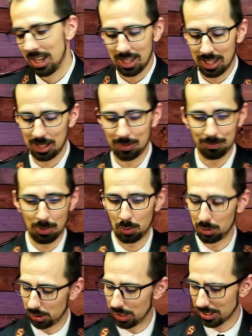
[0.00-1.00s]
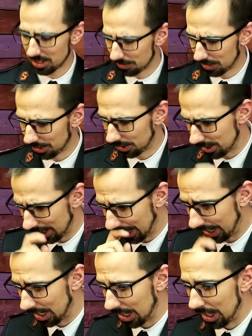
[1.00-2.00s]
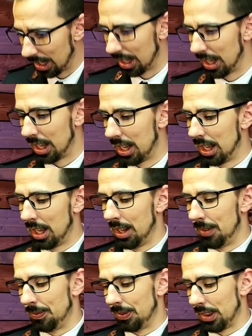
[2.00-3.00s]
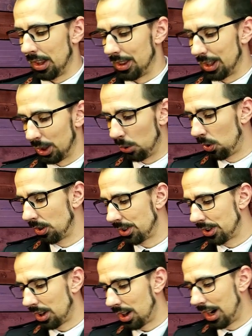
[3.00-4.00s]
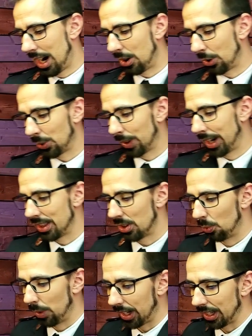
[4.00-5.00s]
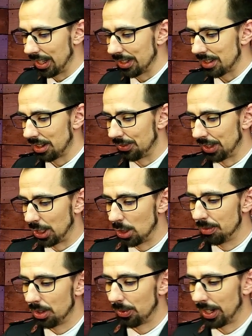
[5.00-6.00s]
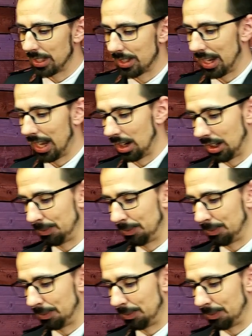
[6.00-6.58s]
but we'll do that some other day. The Lord saw how great the wickedness of the human race had